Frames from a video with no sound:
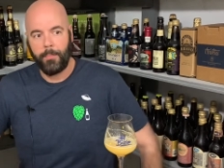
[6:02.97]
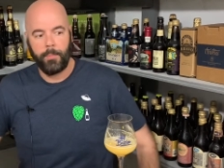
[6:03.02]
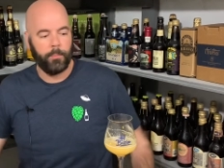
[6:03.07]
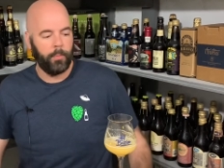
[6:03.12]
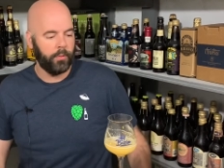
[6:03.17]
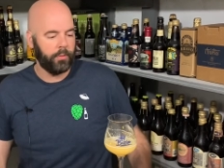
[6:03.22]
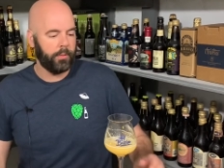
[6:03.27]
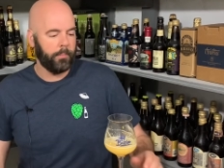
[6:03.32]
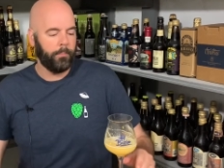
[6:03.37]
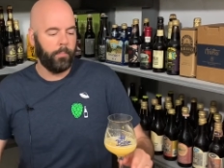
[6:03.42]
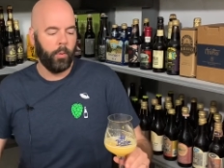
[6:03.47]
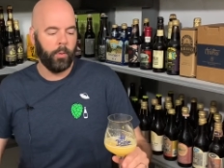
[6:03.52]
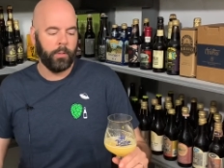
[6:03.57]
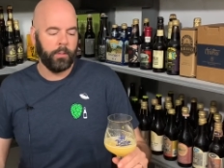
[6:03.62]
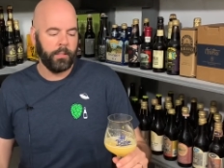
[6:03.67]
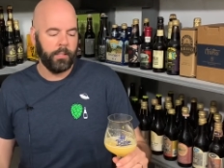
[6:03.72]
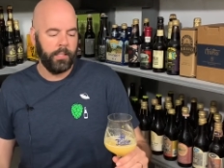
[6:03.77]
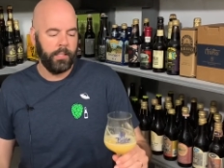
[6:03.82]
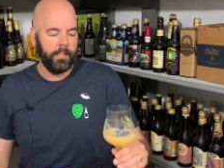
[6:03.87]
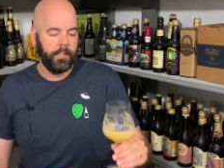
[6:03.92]
and most
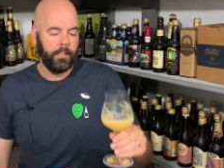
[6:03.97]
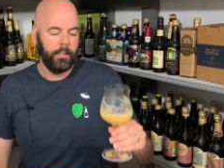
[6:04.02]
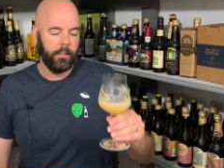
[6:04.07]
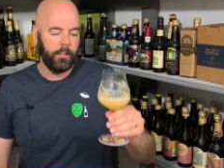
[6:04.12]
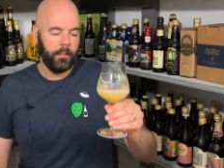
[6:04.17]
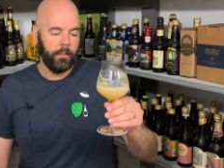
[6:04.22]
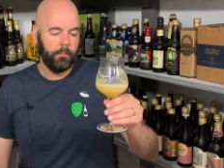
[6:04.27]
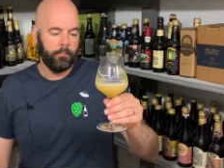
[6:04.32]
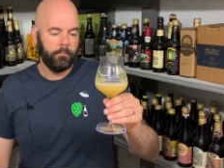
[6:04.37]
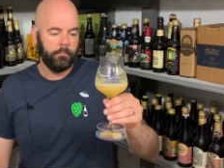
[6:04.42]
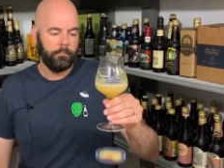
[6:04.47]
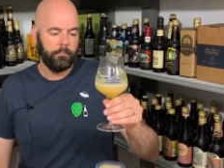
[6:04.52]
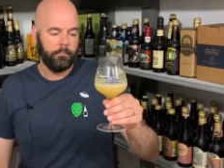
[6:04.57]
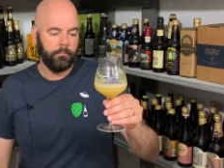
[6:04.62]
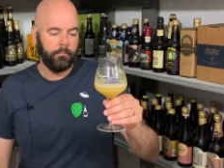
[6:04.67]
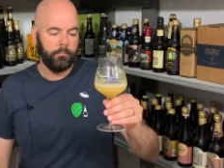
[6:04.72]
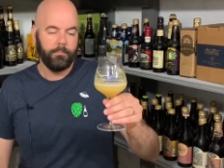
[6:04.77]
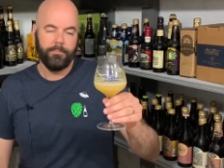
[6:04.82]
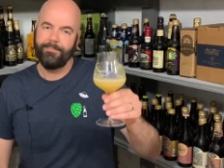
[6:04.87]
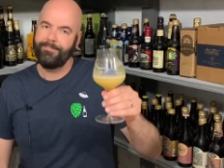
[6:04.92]
importantly,
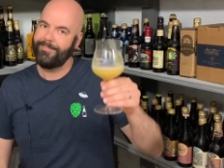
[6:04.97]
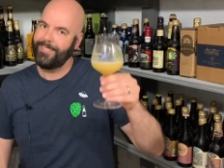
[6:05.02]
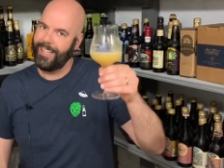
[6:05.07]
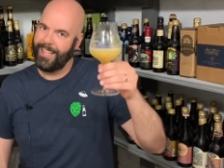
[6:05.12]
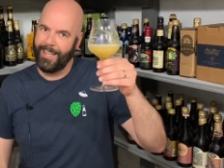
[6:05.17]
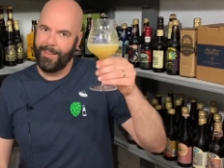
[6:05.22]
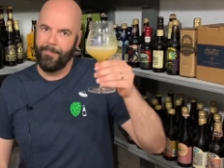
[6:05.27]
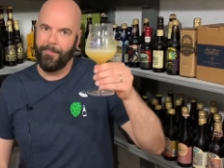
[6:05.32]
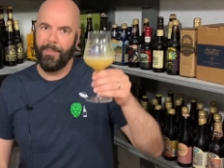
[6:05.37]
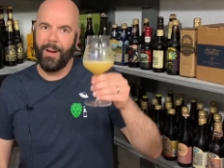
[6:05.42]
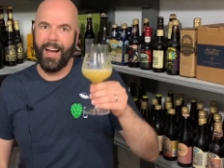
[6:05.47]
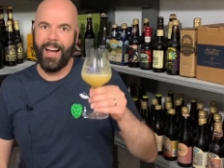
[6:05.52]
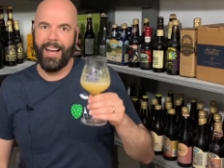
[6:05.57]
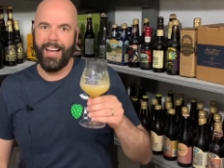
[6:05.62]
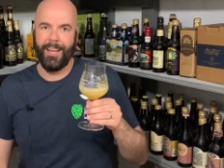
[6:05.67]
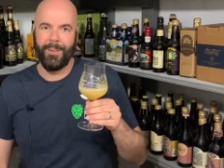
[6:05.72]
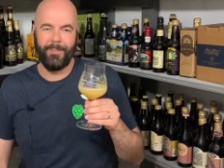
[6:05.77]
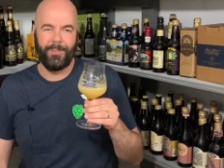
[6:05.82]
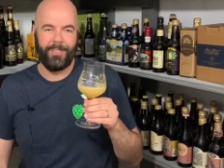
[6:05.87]
imbibe.